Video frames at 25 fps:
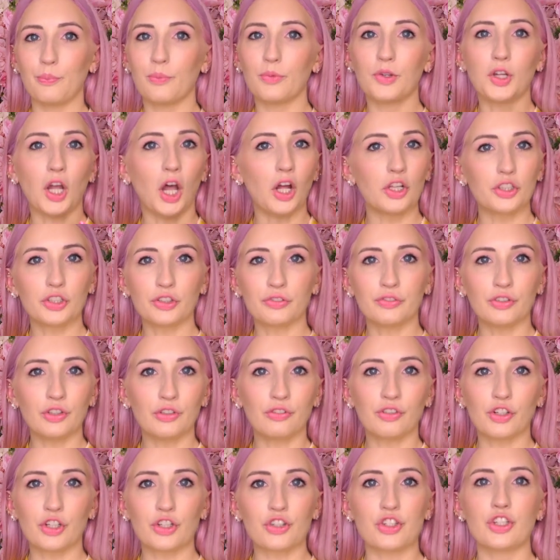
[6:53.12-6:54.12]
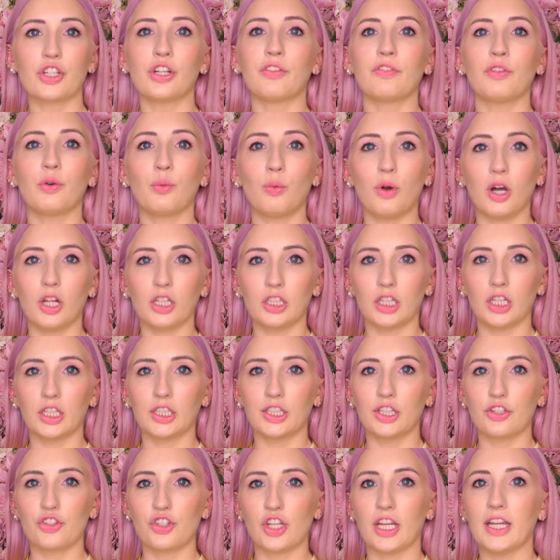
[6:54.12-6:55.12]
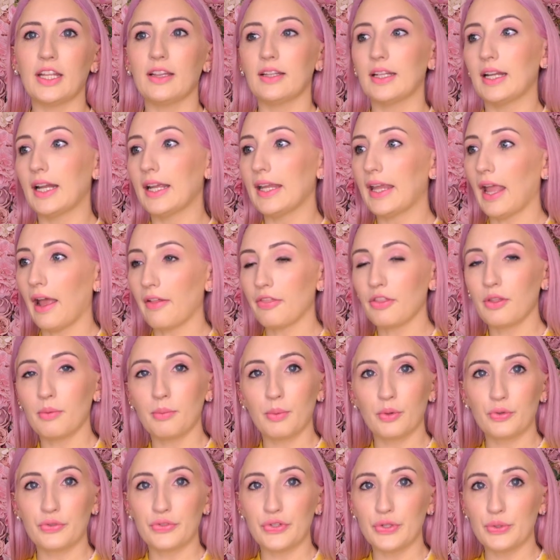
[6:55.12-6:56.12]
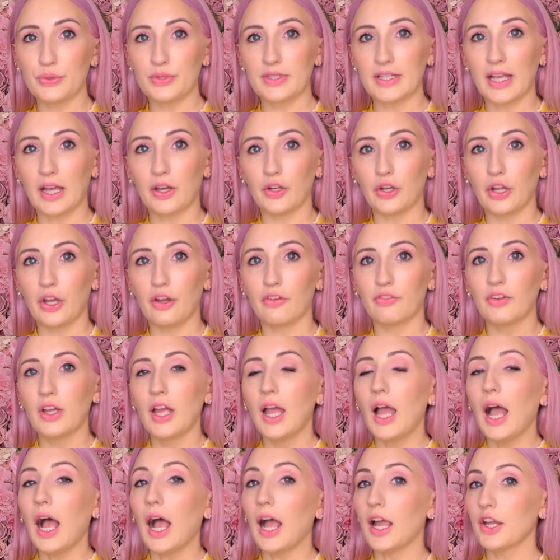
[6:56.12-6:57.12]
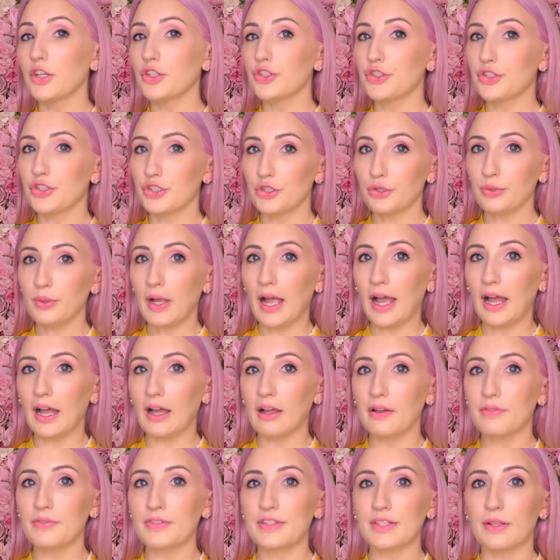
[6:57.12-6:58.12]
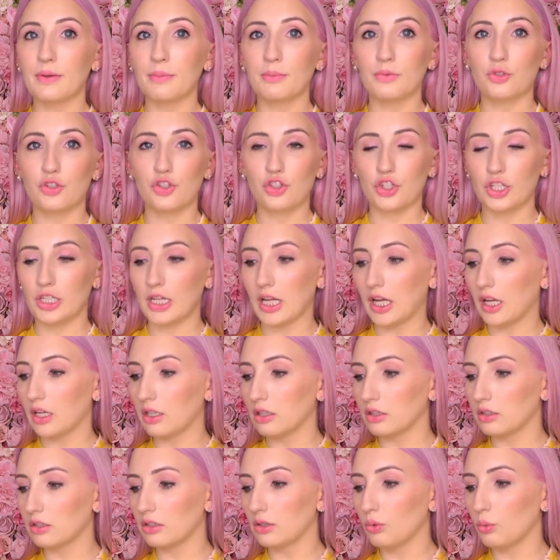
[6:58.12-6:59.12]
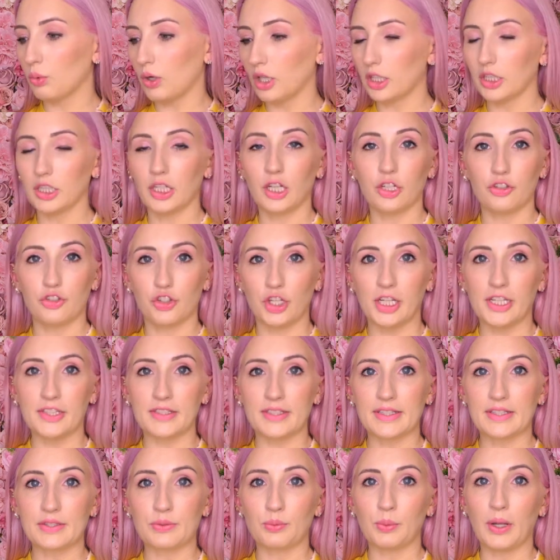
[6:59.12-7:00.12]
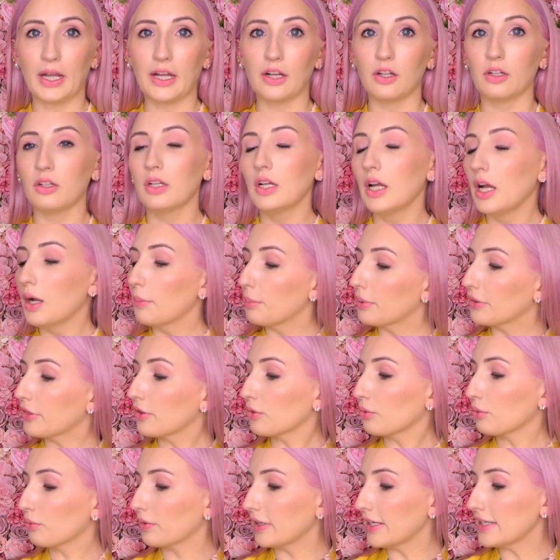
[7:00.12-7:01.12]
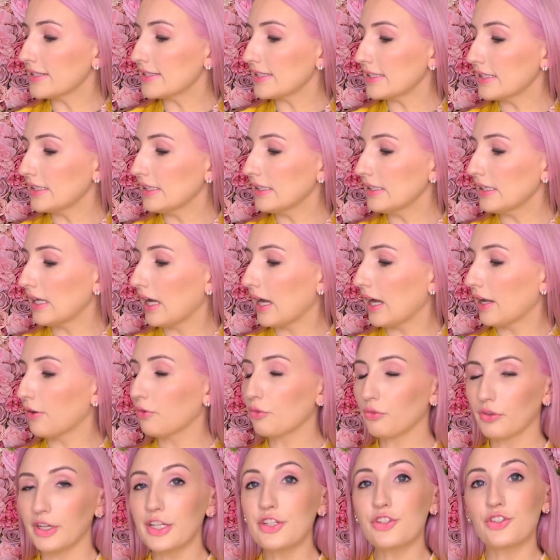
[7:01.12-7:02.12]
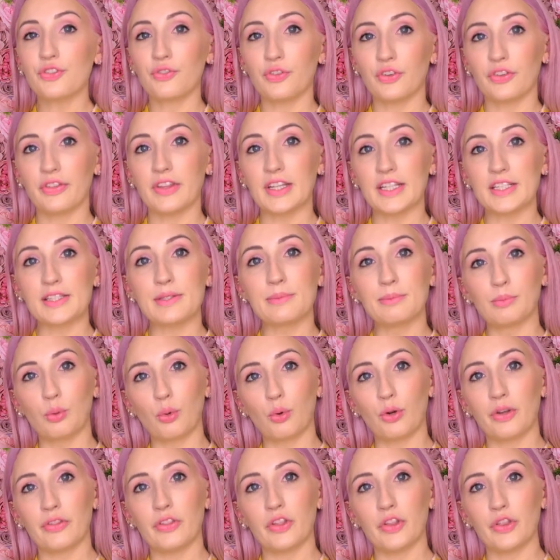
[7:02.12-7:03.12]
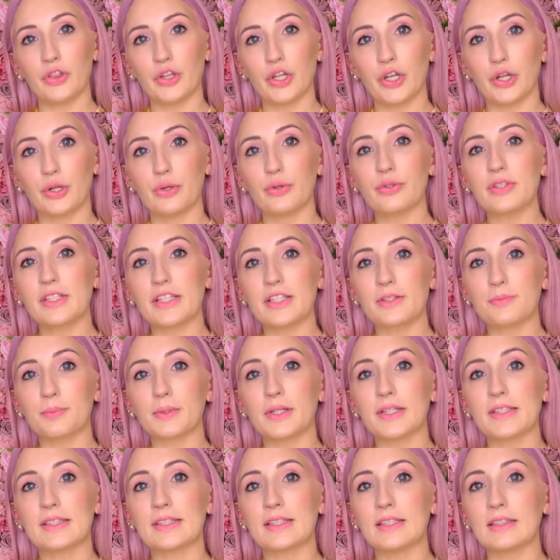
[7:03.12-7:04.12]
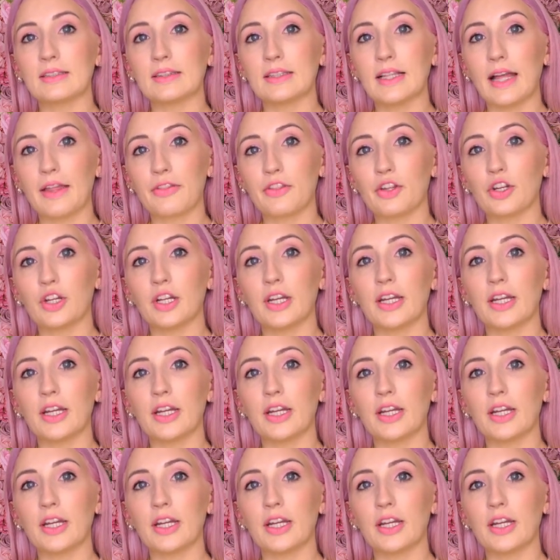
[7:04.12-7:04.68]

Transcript: colorful version of a wallet on a chain that I get the most use out of. I do have some Chanel wallet on chains as well, but the reason I reach for this more than those is because the leather